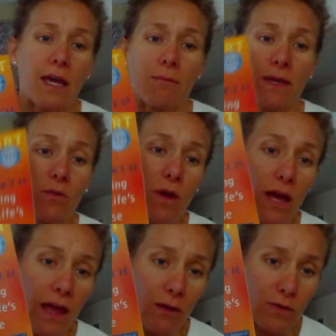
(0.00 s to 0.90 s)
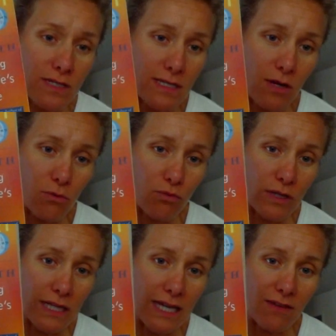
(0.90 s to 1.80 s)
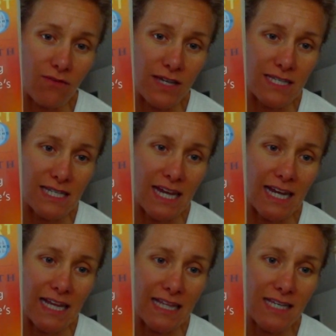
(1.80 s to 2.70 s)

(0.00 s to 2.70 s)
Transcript: Meanwhile, I was really investigating